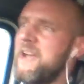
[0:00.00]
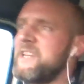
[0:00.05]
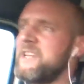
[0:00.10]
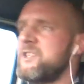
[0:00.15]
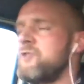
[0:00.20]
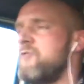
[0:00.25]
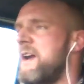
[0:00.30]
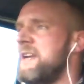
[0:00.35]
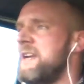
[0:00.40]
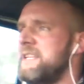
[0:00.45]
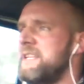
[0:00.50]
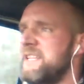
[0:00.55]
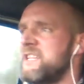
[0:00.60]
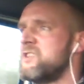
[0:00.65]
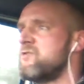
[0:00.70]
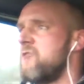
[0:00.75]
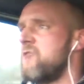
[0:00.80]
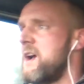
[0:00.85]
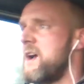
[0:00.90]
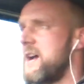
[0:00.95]
great
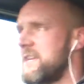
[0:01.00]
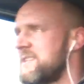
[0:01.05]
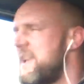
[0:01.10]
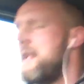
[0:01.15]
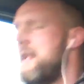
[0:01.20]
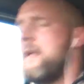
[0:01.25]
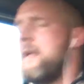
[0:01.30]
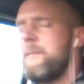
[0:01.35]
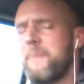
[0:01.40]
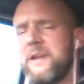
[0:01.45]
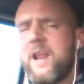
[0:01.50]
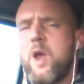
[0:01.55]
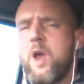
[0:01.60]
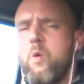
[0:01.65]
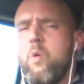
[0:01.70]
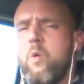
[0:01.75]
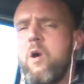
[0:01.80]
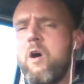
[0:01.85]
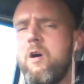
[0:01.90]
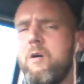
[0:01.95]
distress. But you know
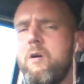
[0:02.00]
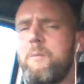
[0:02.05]
what?